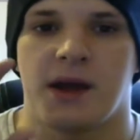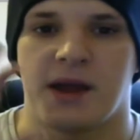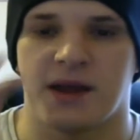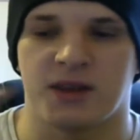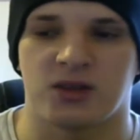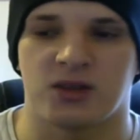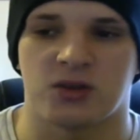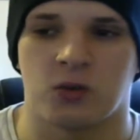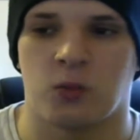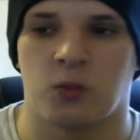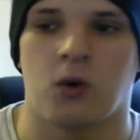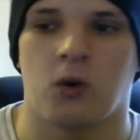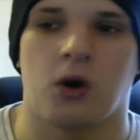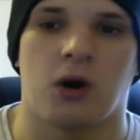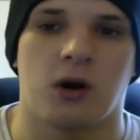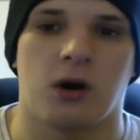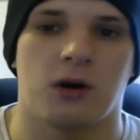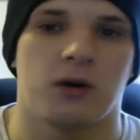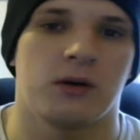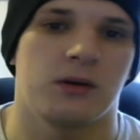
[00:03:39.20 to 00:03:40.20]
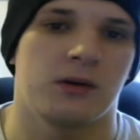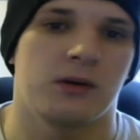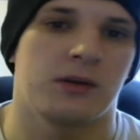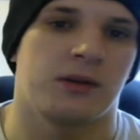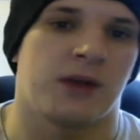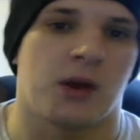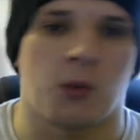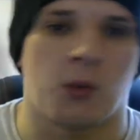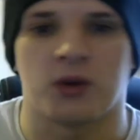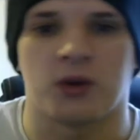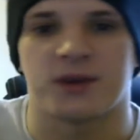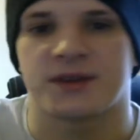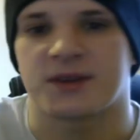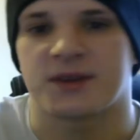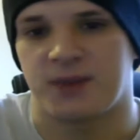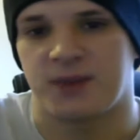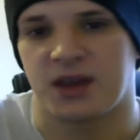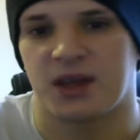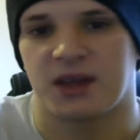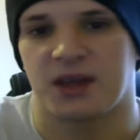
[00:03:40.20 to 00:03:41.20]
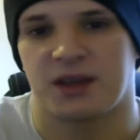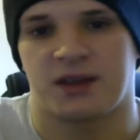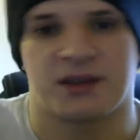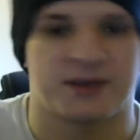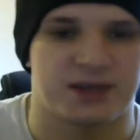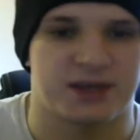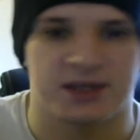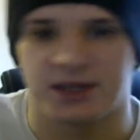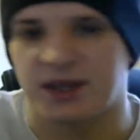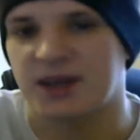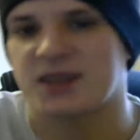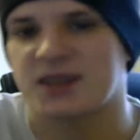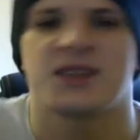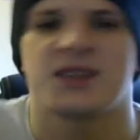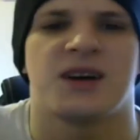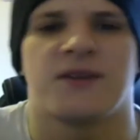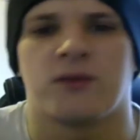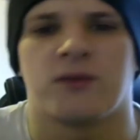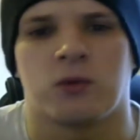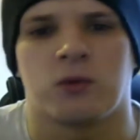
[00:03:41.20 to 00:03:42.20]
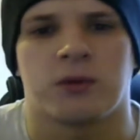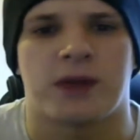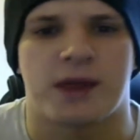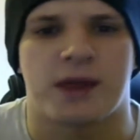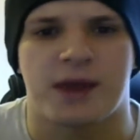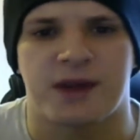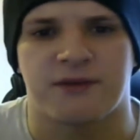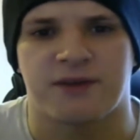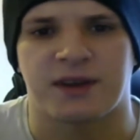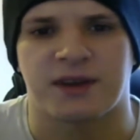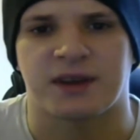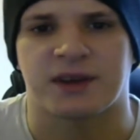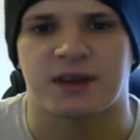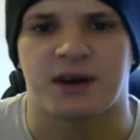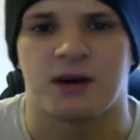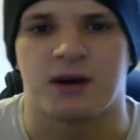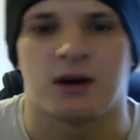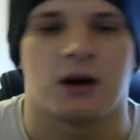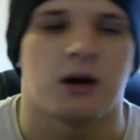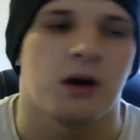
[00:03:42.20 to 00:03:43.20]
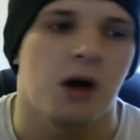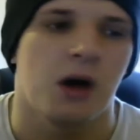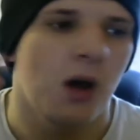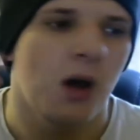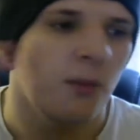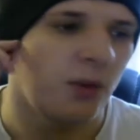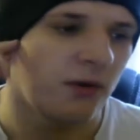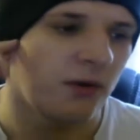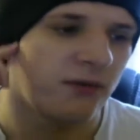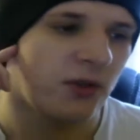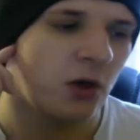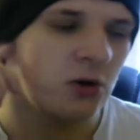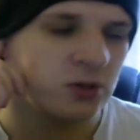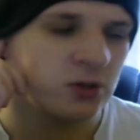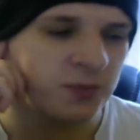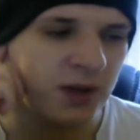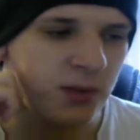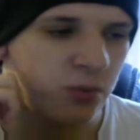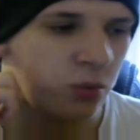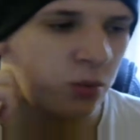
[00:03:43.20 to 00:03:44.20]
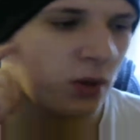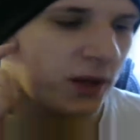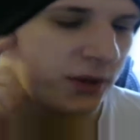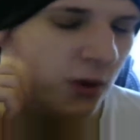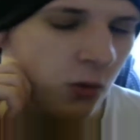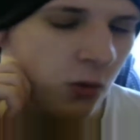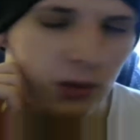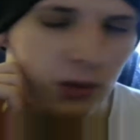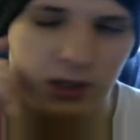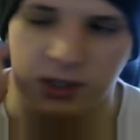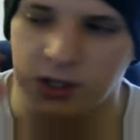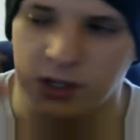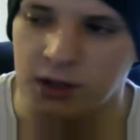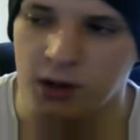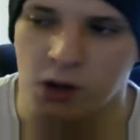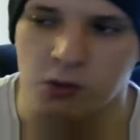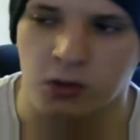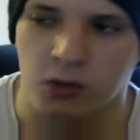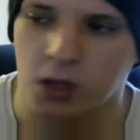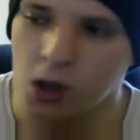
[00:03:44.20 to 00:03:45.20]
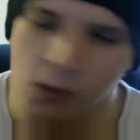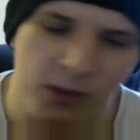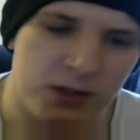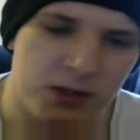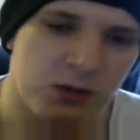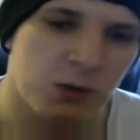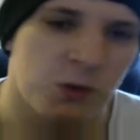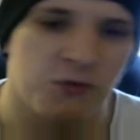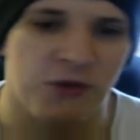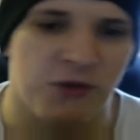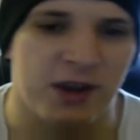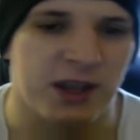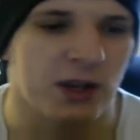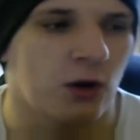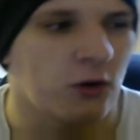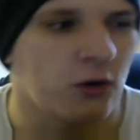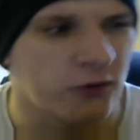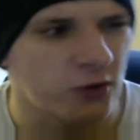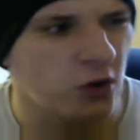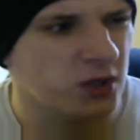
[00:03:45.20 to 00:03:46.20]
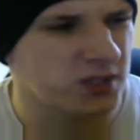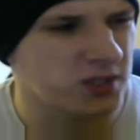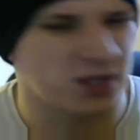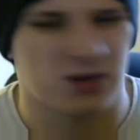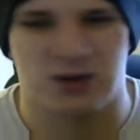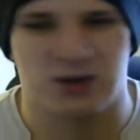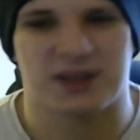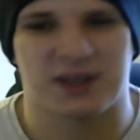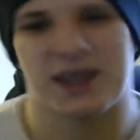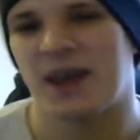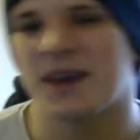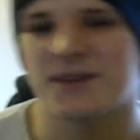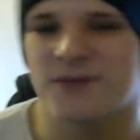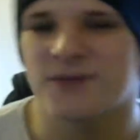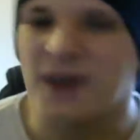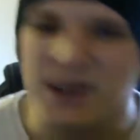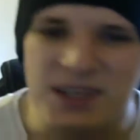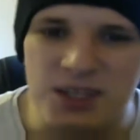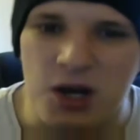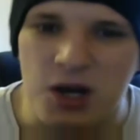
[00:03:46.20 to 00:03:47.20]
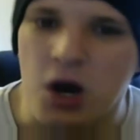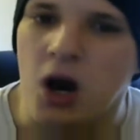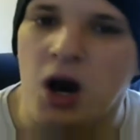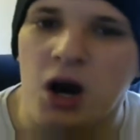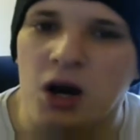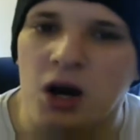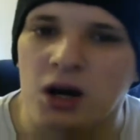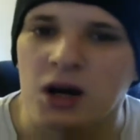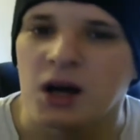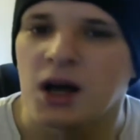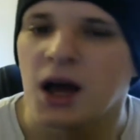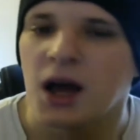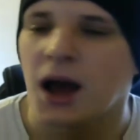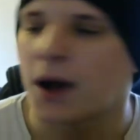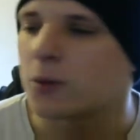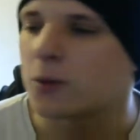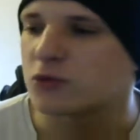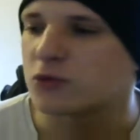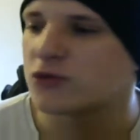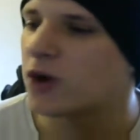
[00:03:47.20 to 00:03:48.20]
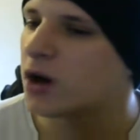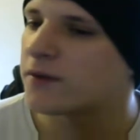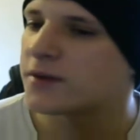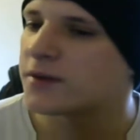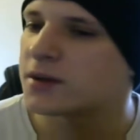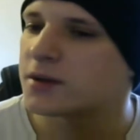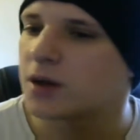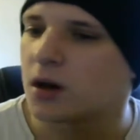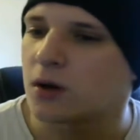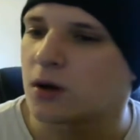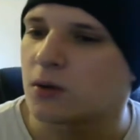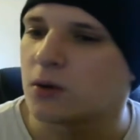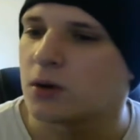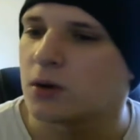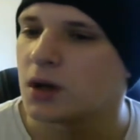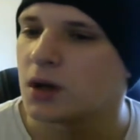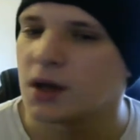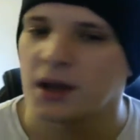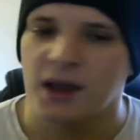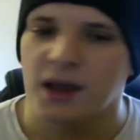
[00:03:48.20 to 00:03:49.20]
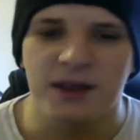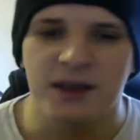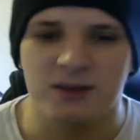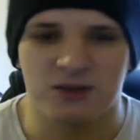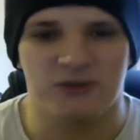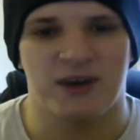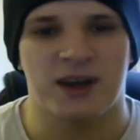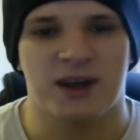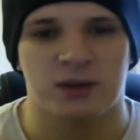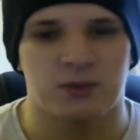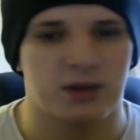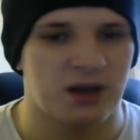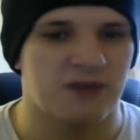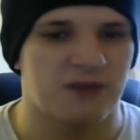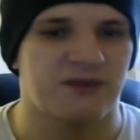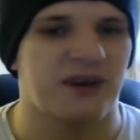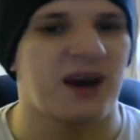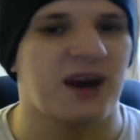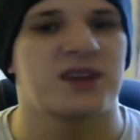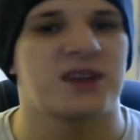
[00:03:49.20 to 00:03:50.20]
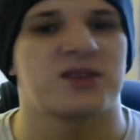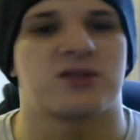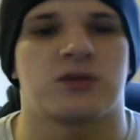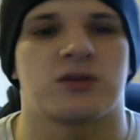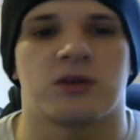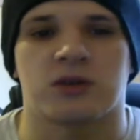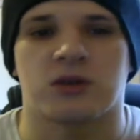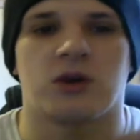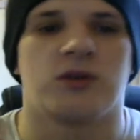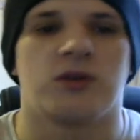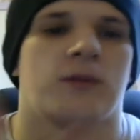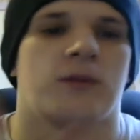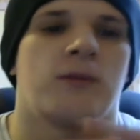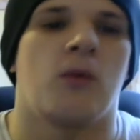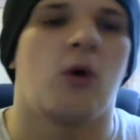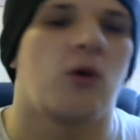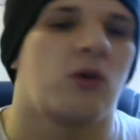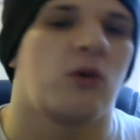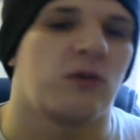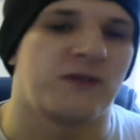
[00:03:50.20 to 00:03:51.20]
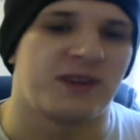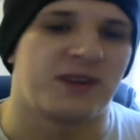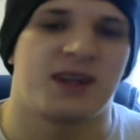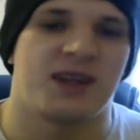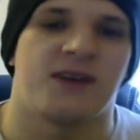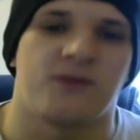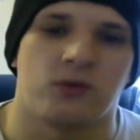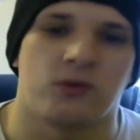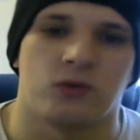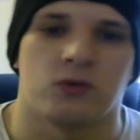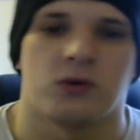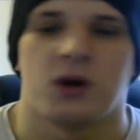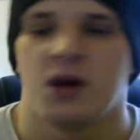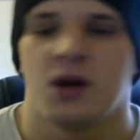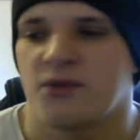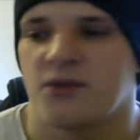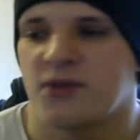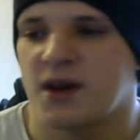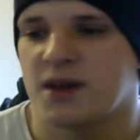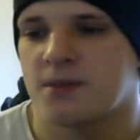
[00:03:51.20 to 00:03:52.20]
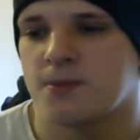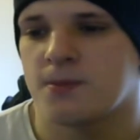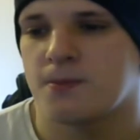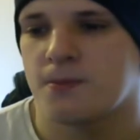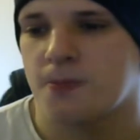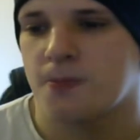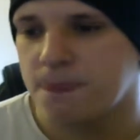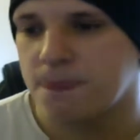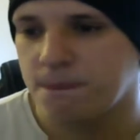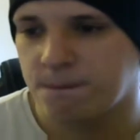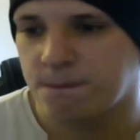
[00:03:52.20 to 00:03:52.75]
into what they want to be, to the next level that they think they are. But for those people that don't want to, go into a ring or an octagon and get his face hurt, and would rather, interact with their fans on a more of a level, then